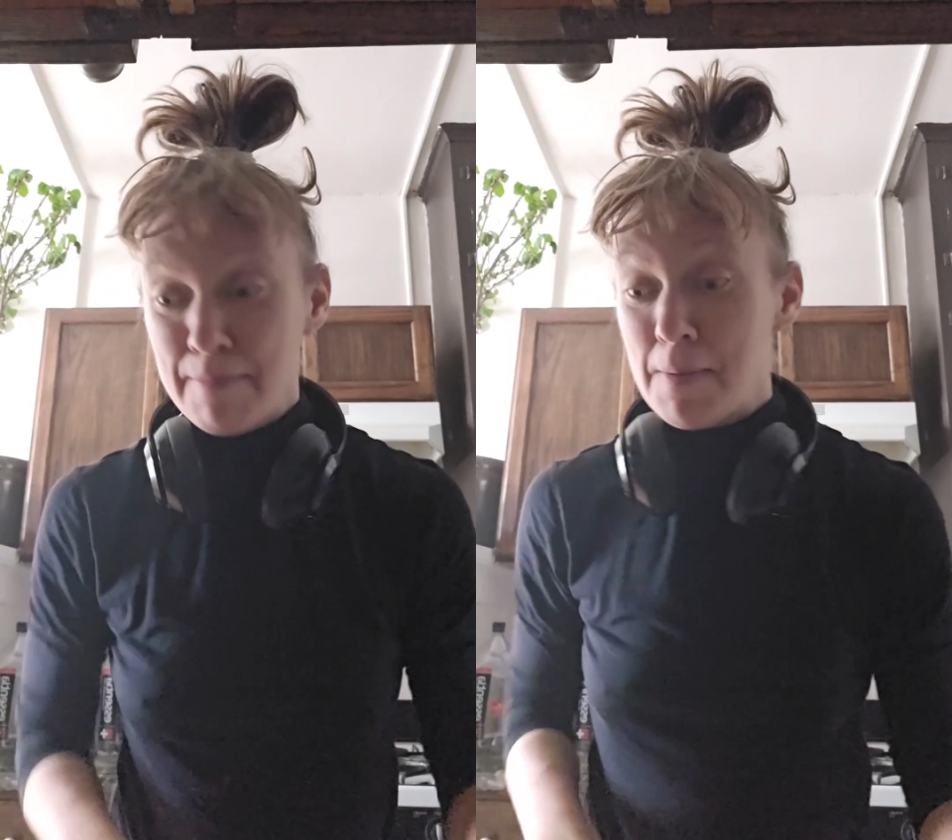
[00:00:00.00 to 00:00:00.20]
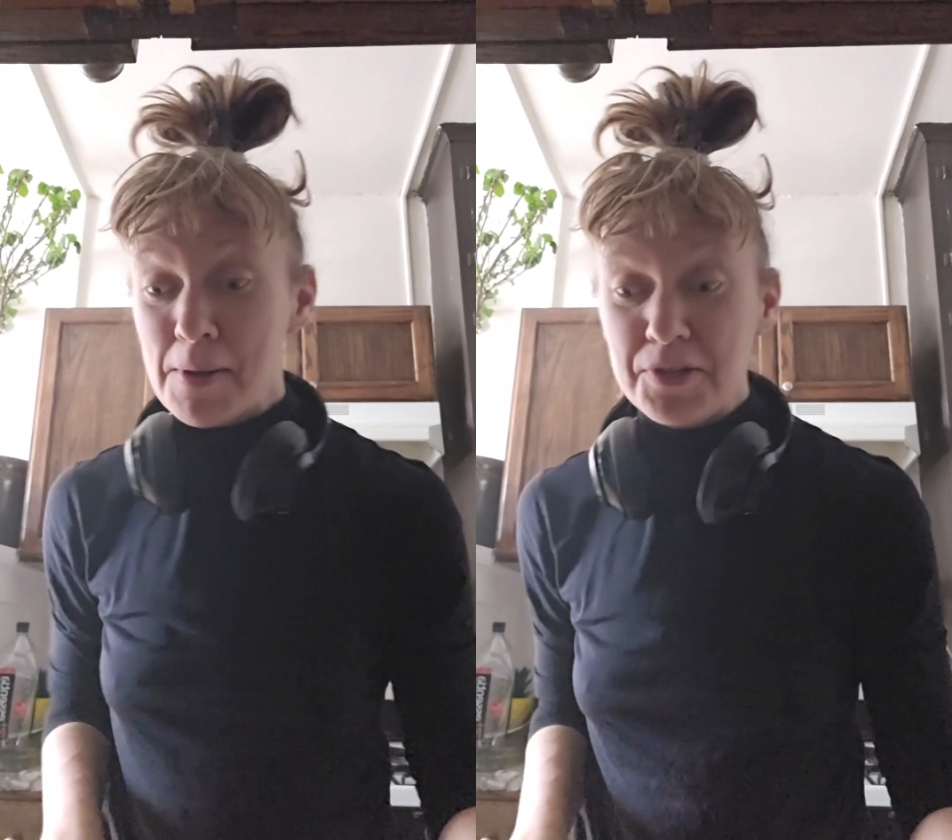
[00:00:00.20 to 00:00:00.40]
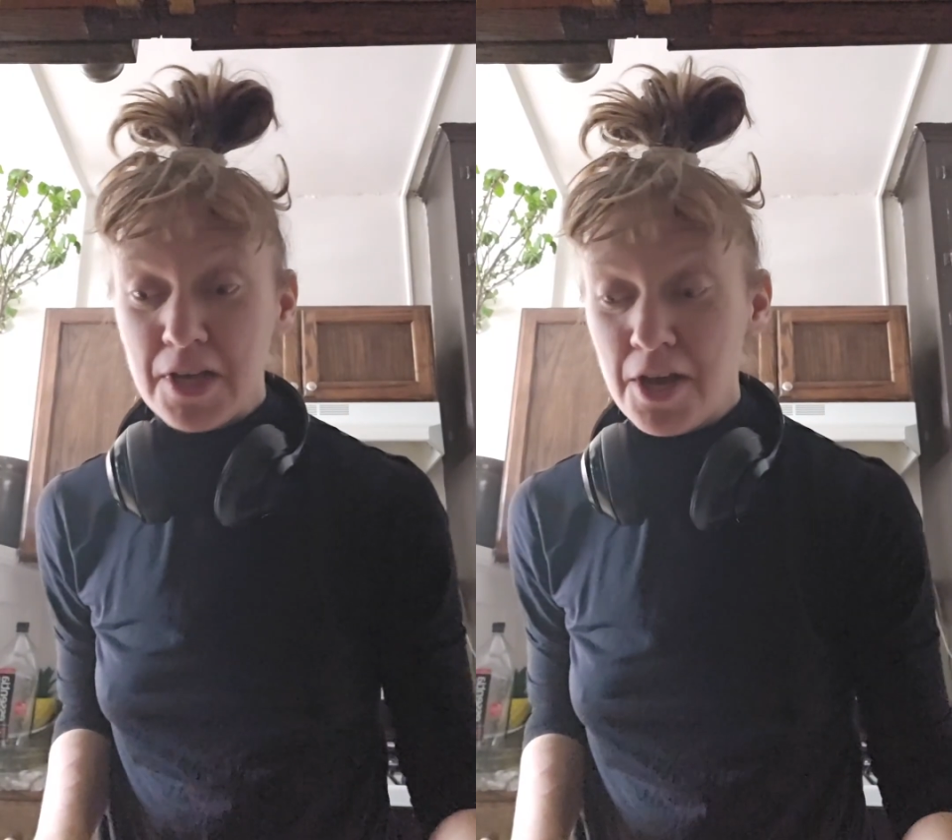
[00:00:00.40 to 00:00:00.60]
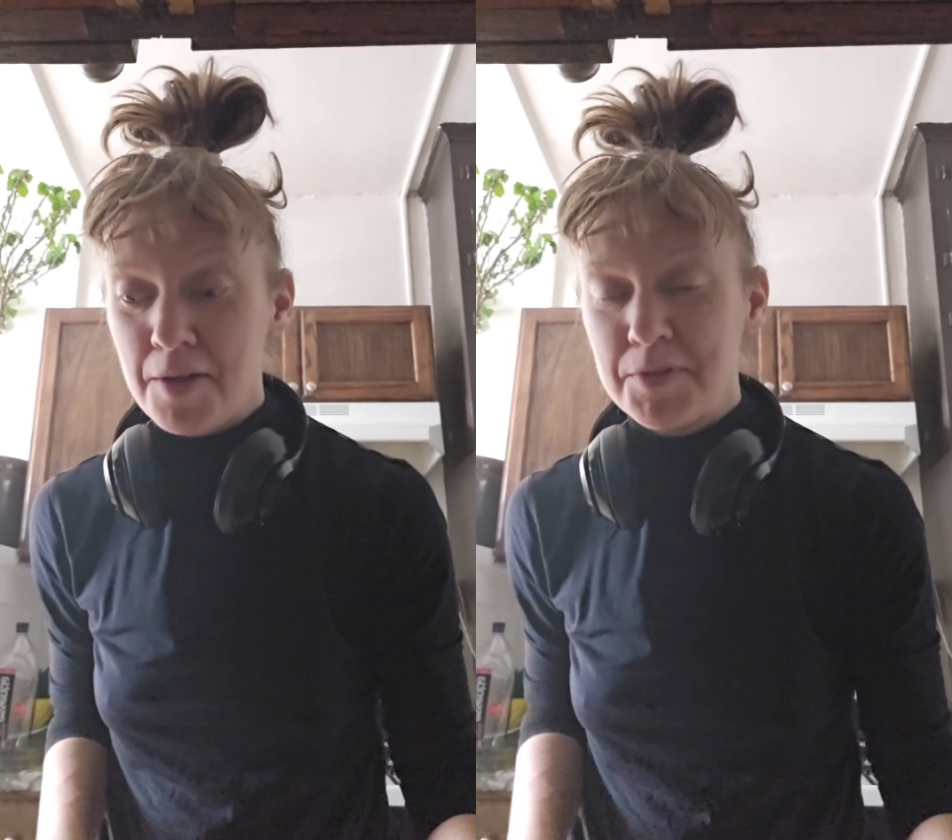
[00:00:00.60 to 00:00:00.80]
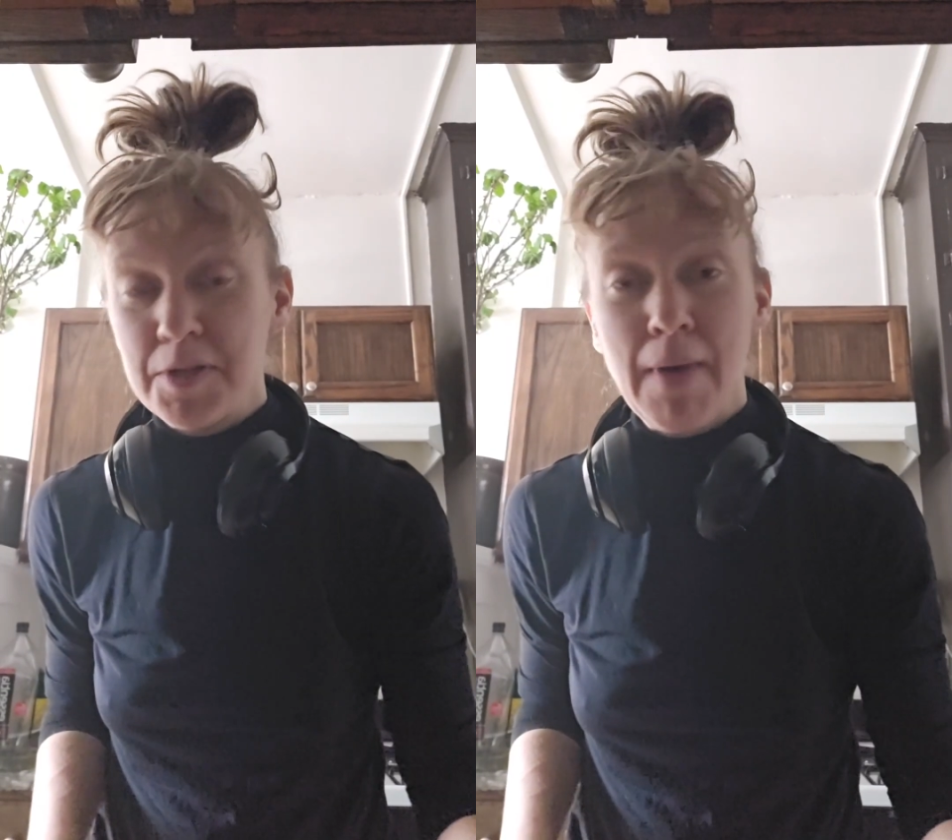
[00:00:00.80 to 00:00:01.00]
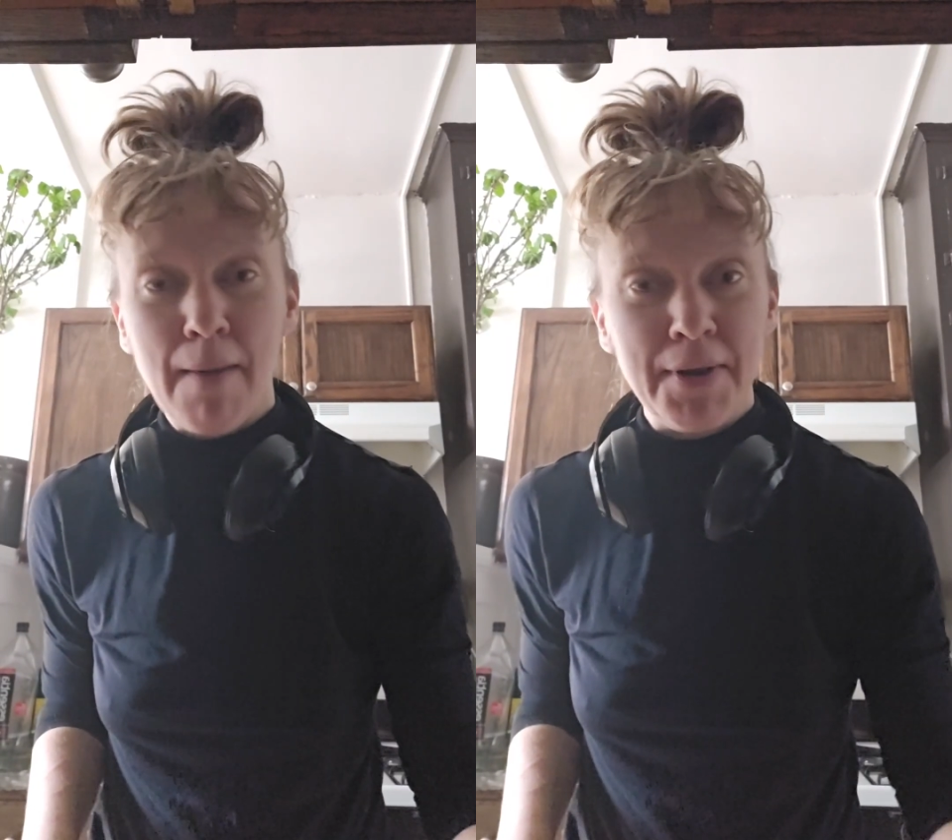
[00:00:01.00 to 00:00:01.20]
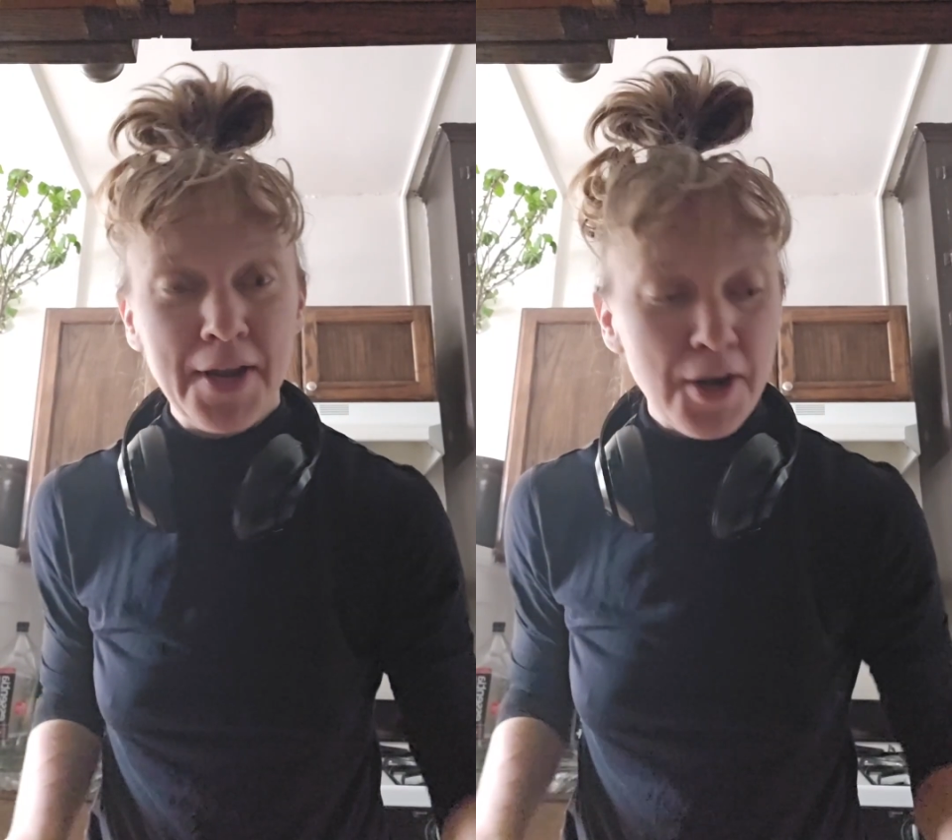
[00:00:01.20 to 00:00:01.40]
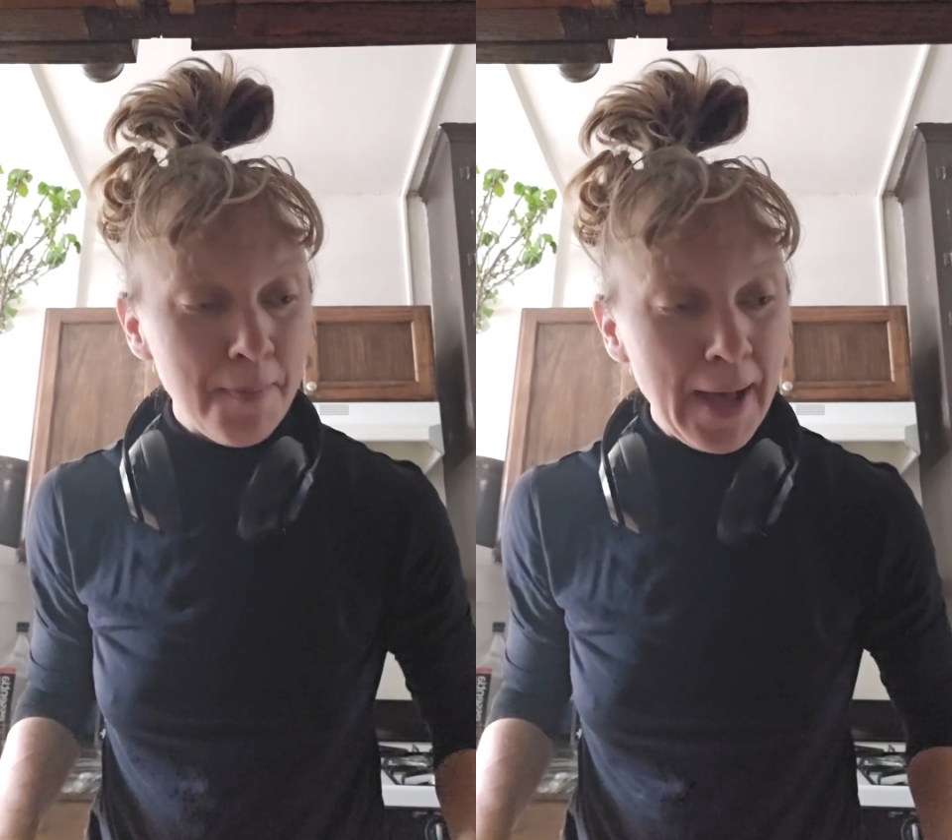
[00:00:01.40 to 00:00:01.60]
I'm about to cut up some habanero